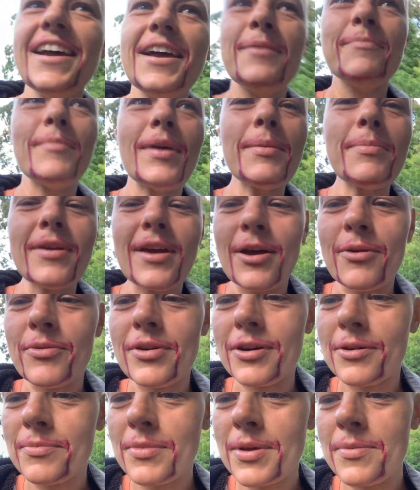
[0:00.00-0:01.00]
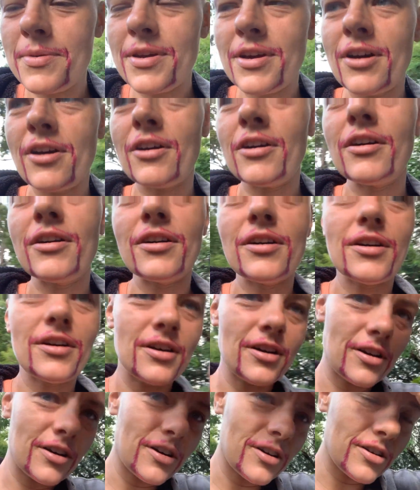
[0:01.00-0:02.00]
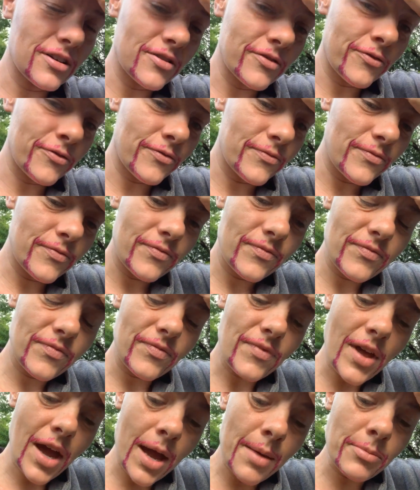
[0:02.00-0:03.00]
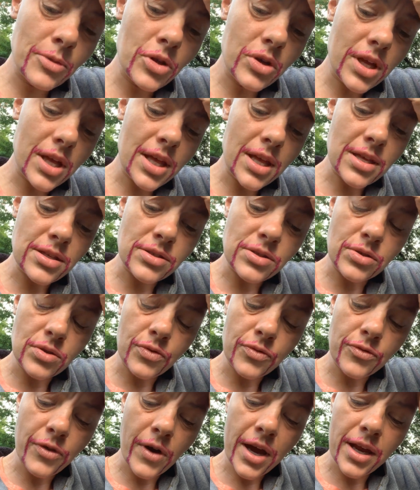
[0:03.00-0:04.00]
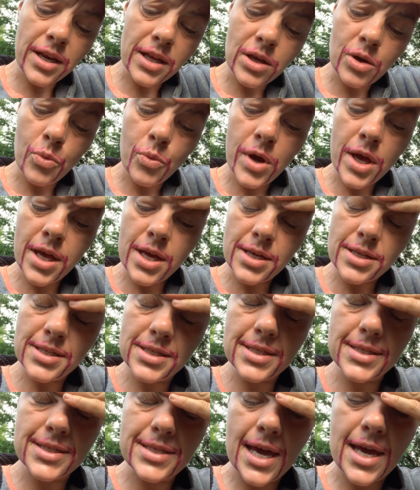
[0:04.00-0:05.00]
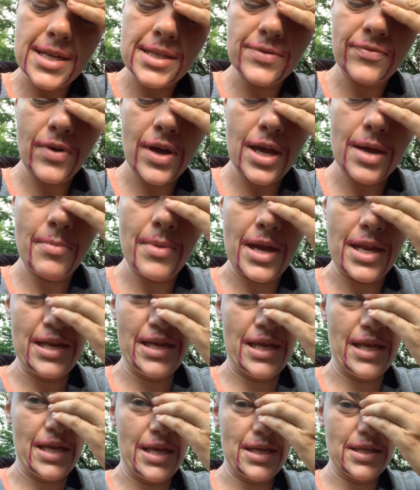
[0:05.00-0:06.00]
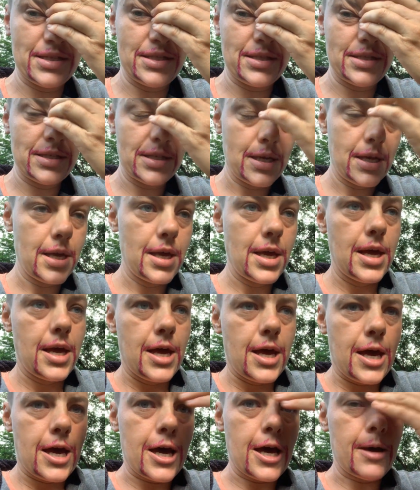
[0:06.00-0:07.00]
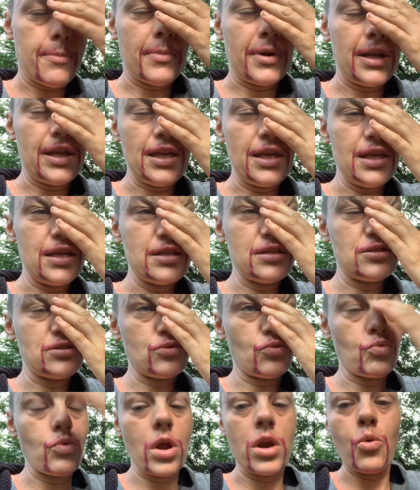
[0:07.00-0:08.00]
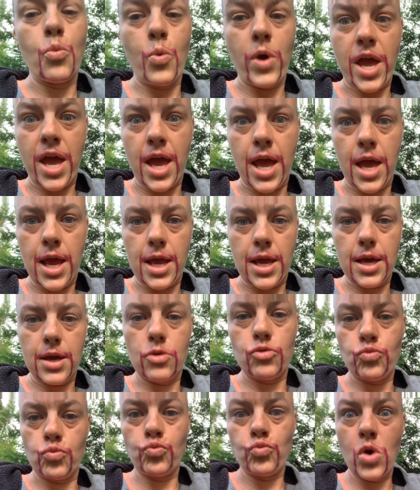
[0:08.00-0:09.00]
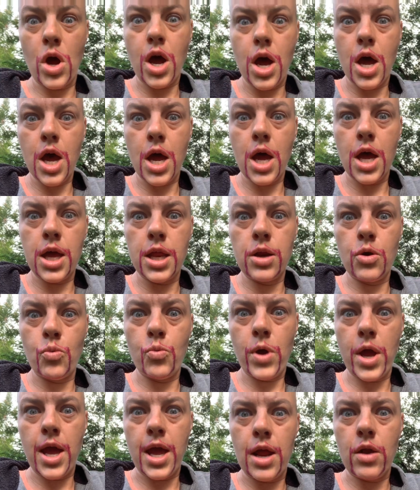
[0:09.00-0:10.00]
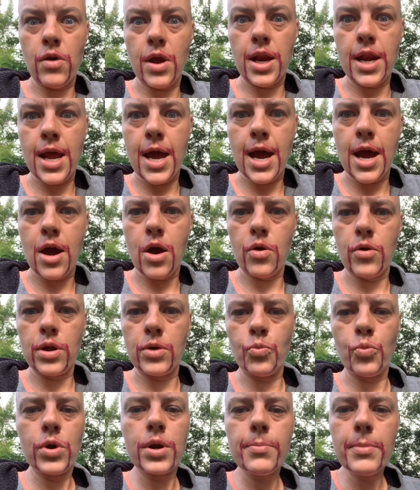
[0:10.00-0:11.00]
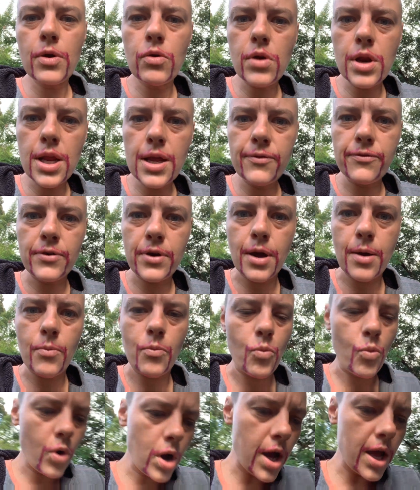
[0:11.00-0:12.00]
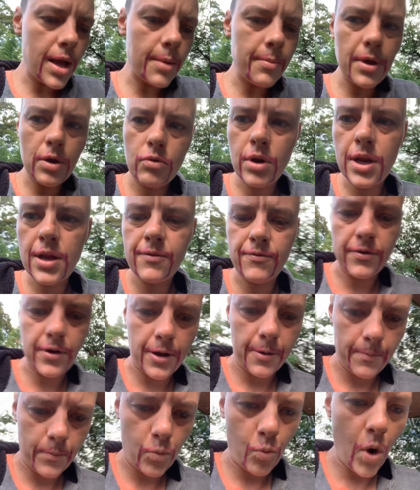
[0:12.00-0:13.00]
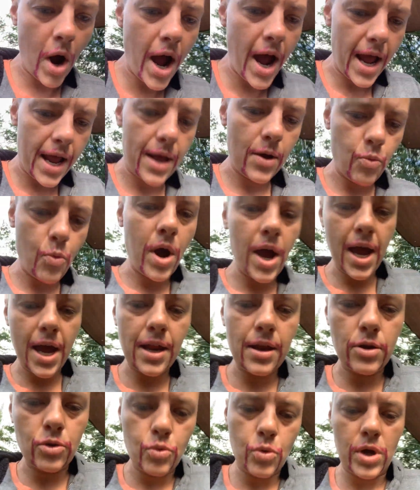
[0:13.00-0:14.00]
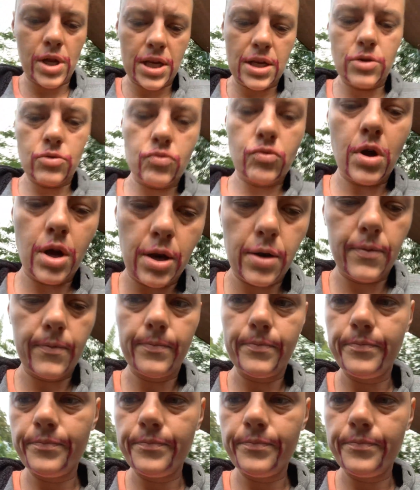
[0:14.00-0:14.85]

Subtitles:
Maybe I will. Maybe I'll. I'm looking into finding ways to satisfy my needs. My need is to run away. Run away right now. And what am I running from? What am I running from? Why? Why do I need to run?